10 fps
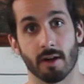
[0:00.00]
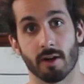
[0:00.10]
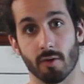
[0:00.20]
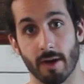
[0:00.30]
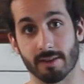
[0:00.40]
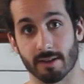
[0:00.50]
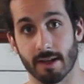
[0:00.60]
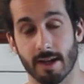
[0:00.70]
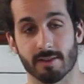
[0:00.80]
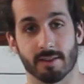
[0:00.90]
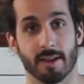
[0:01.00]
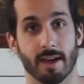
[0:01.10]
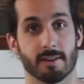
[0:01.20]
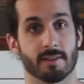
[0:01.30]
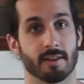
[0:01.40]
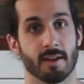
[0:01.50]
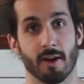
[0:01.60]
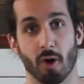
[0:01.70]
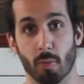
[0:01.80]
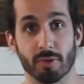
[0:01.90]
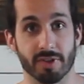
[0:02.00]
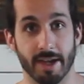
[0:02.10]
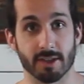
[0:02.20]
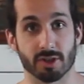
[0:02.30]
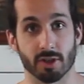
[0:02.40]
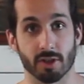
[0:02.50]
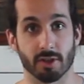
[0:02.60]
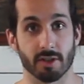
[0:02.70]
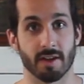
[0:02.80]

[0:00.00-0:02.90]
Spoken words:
restlessness, obsession,